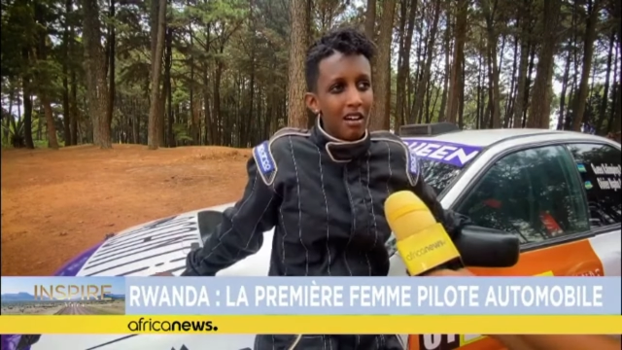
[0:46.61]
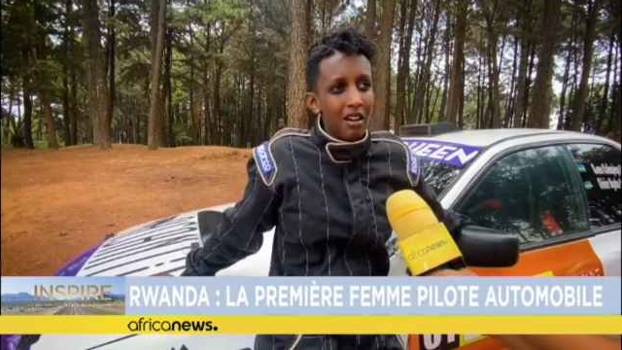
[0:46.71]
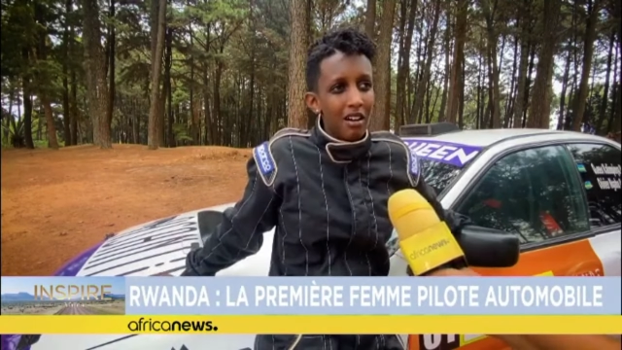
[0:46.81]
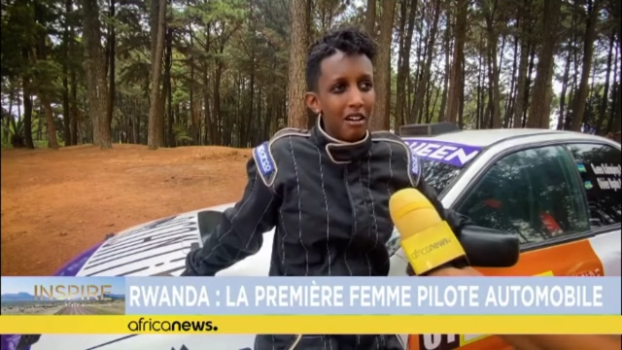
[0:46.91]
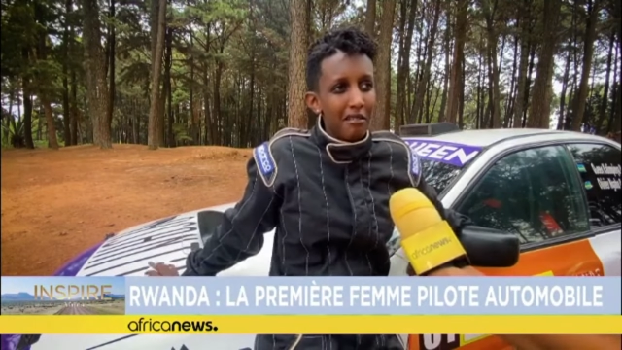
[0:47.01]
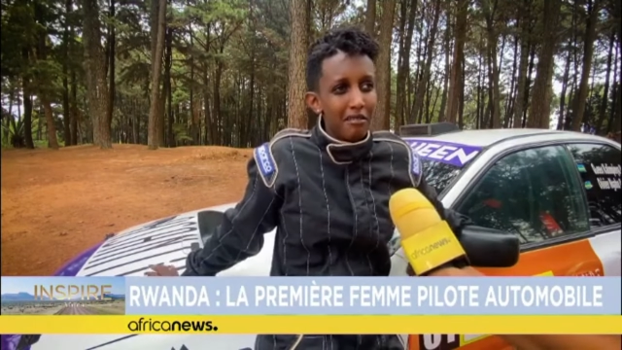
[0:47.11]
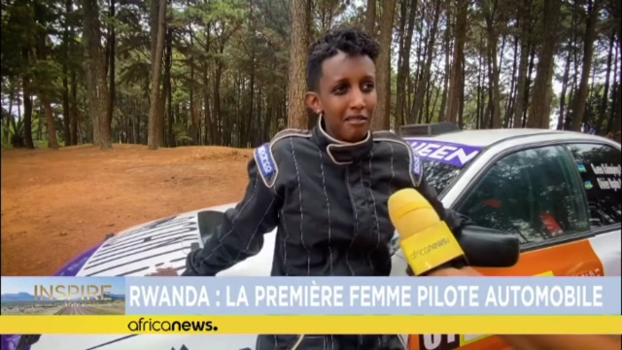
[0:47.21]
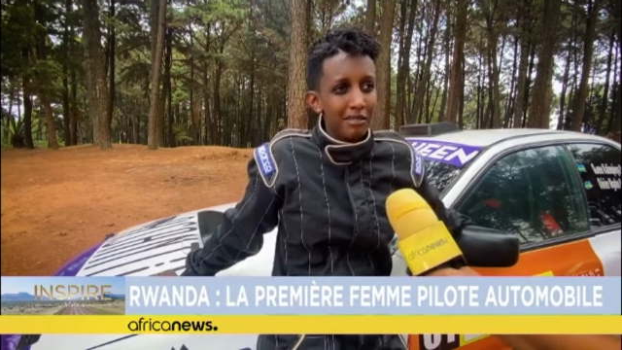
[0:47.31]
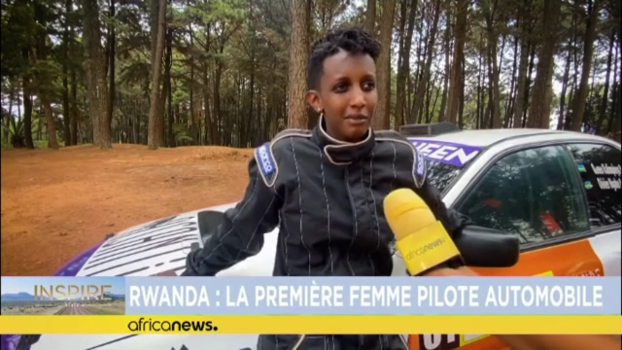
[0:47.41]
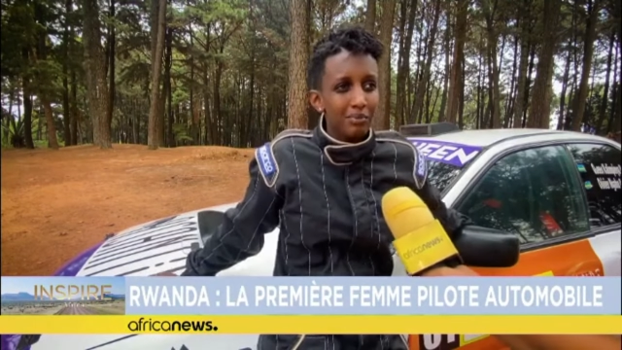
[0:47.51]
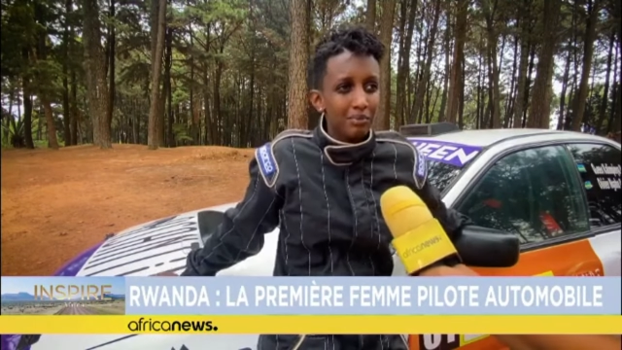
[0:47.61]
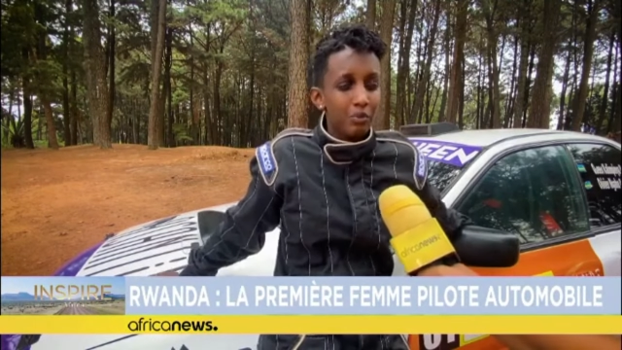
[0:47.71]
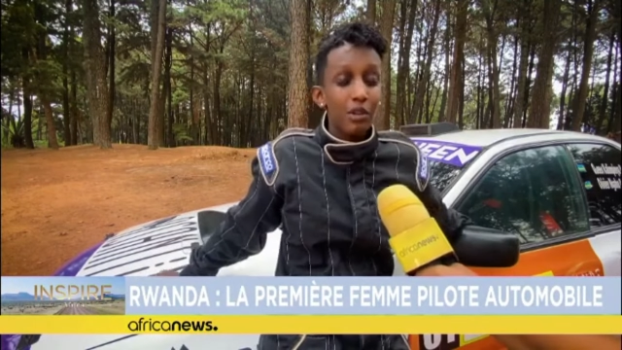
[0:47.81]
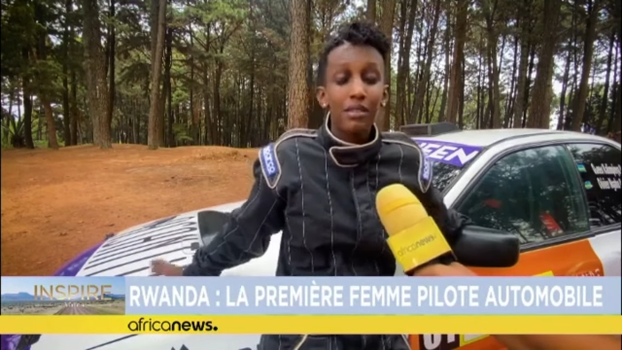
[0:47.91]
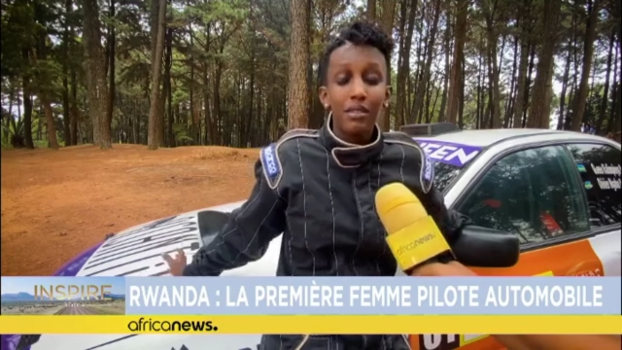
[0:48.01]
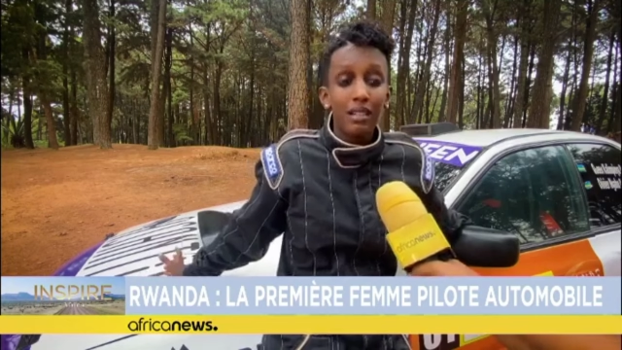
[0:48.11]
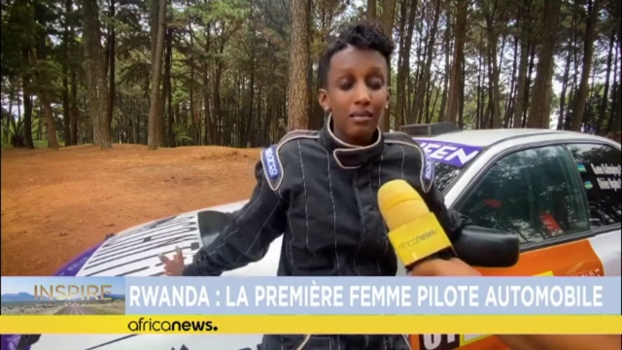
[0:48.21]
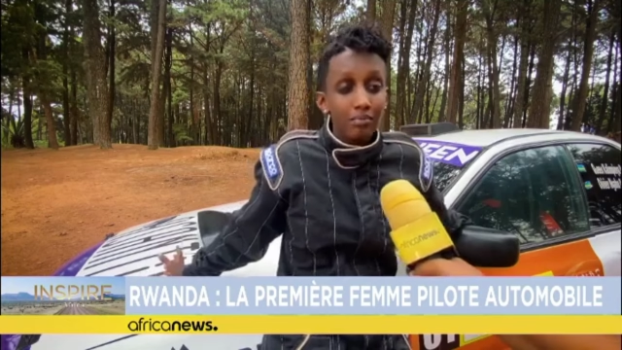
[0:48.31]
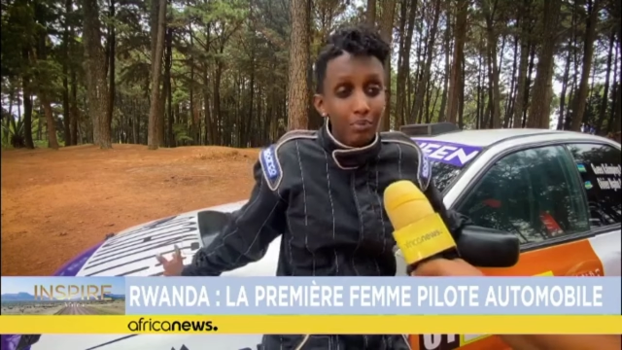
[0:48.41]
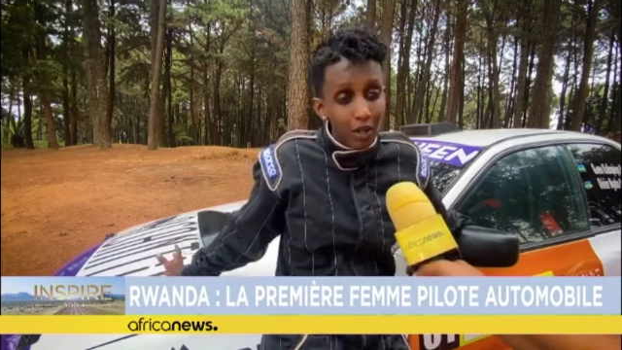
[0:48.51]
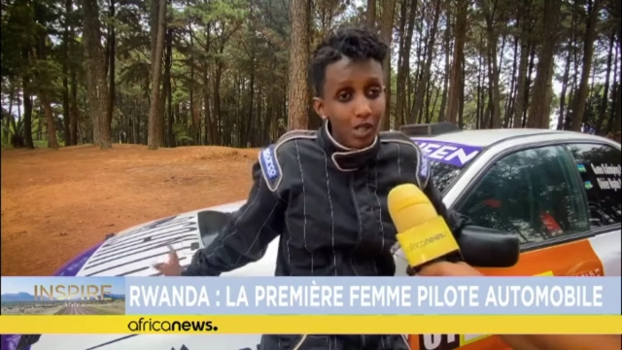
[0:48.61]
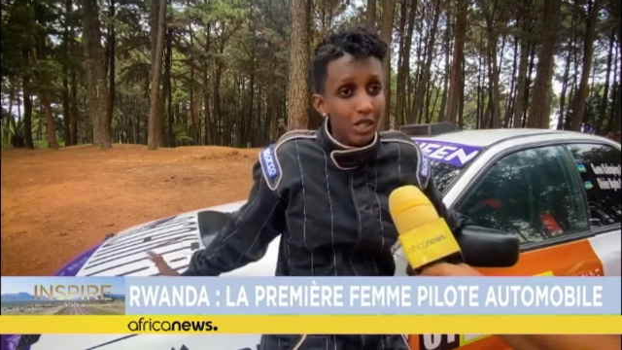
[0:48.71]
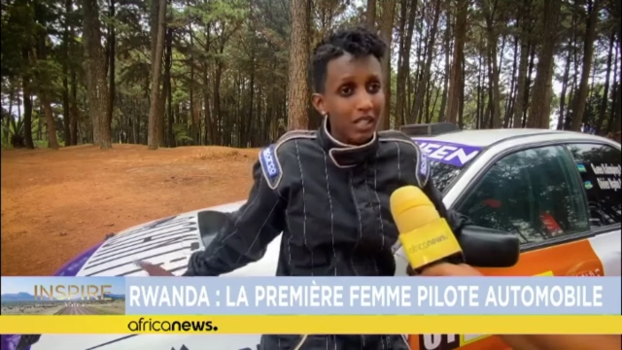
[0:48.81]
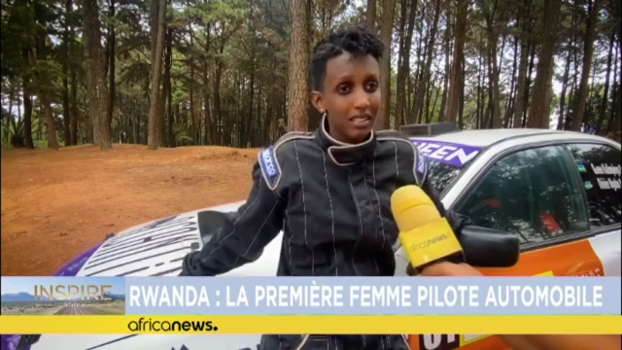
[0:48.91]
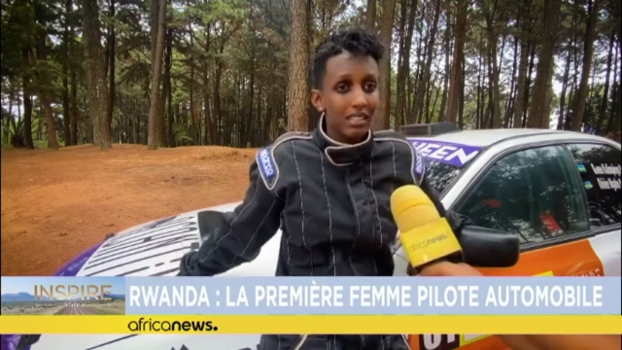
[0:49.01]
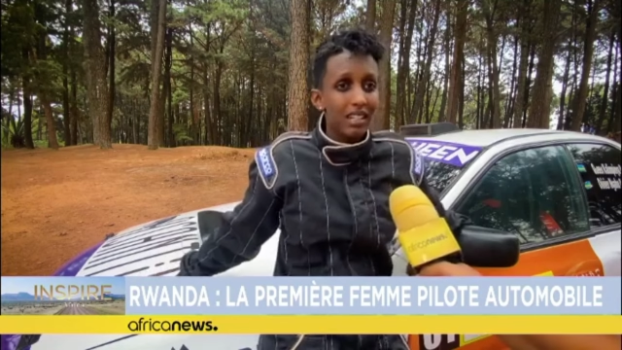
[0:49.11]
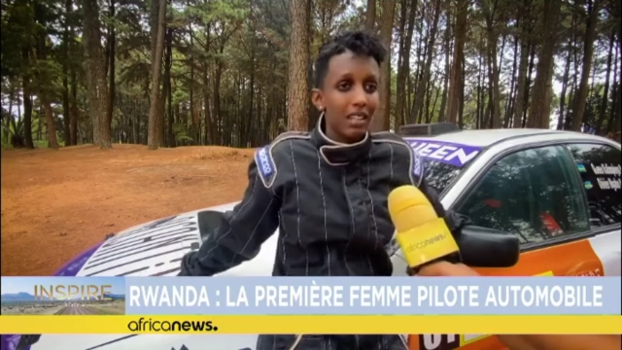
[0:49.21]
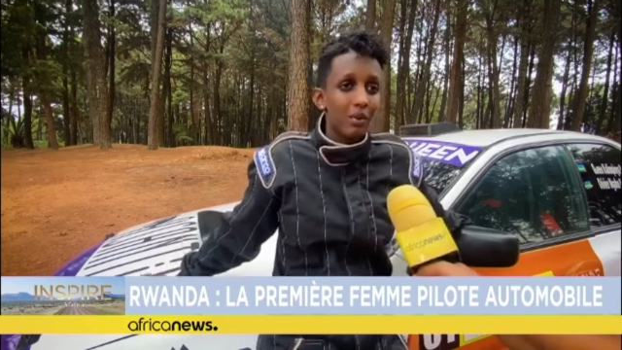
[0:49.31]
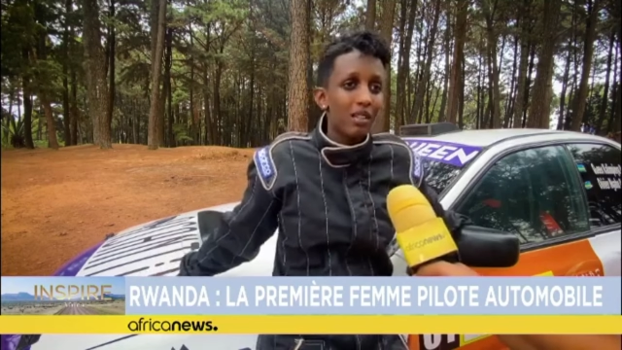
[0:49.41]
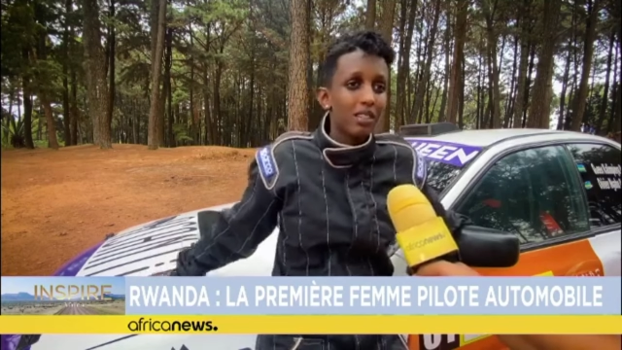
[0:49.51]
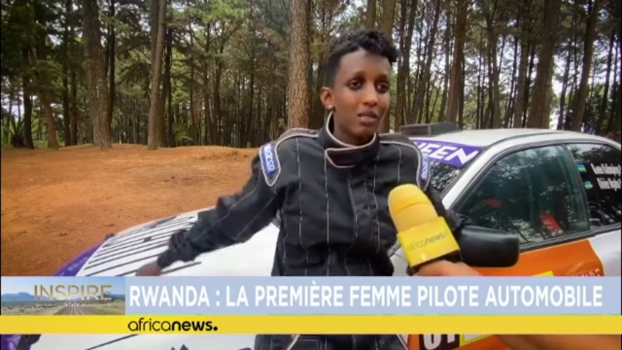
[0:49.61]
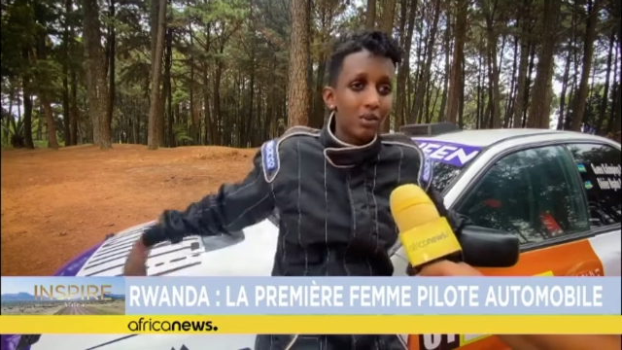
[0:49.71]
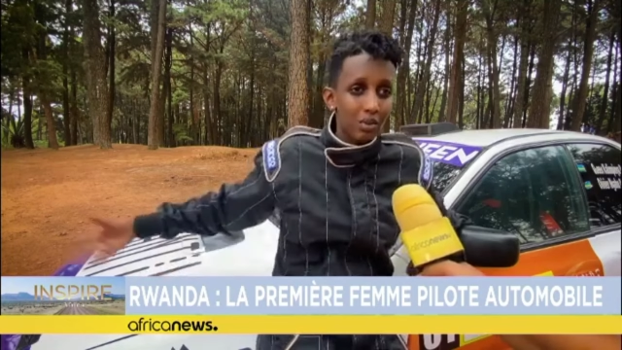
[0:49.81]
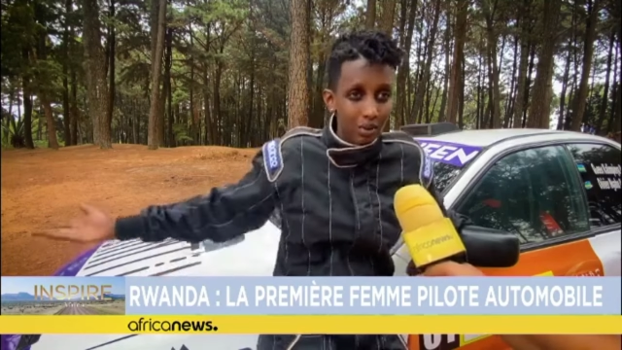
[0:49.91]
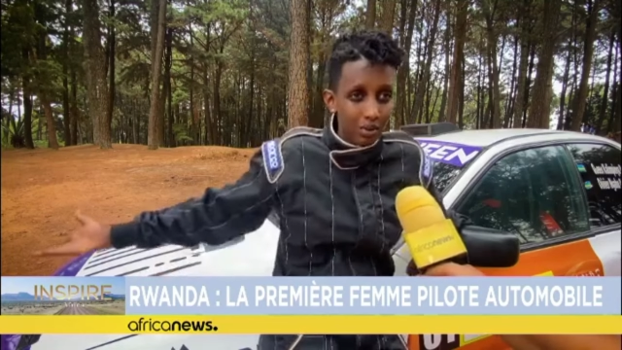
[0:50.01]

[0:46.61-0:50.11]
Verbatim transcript: uh, with the project that I wanted to,